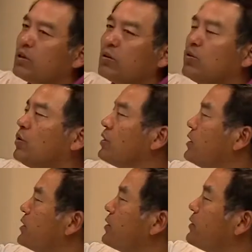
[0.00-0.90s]

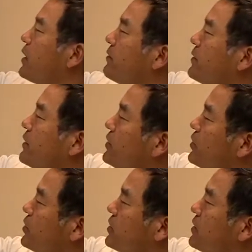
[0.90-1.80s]
quarter to half
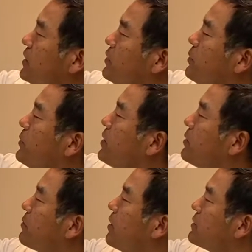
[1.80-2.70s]
inch, and repeat the
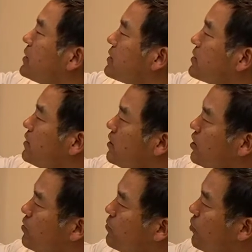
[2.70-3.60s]
process.
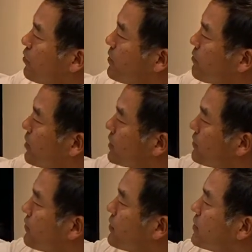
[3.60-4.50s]
Move the brush
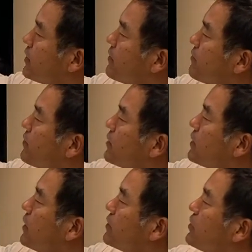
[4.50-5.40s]
further and further
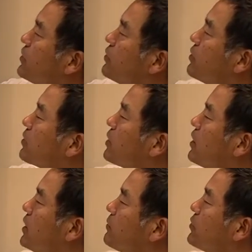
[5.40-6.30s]
until you
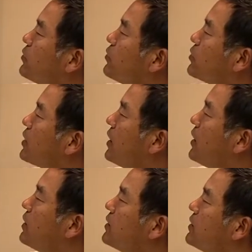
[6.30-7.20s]
come to your
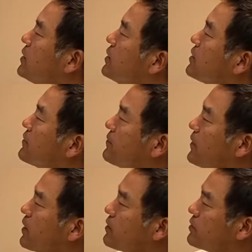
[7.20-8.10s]
tongue's
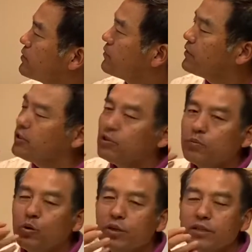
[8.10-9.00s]
farthest visual
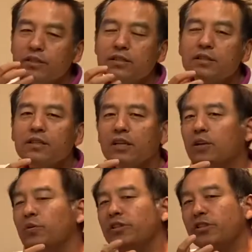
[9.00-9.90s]
points,
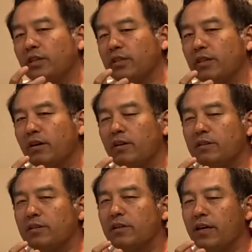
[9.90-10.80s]
which doesn't cause
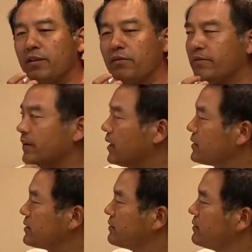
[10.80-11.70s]
gag
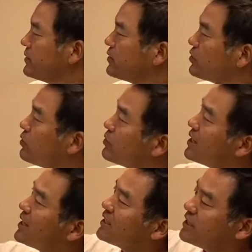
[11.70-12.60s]
reflex. So
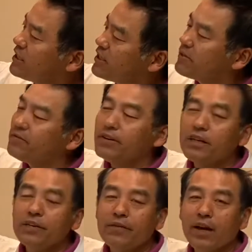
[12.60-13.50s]
this is a very
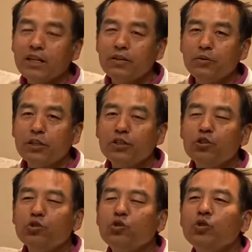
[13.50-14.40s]
effective way to
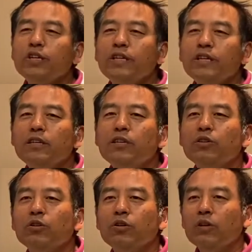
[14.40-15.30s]
train
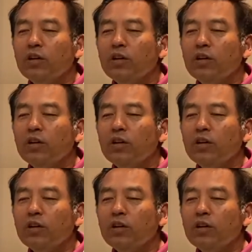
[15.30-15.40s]
your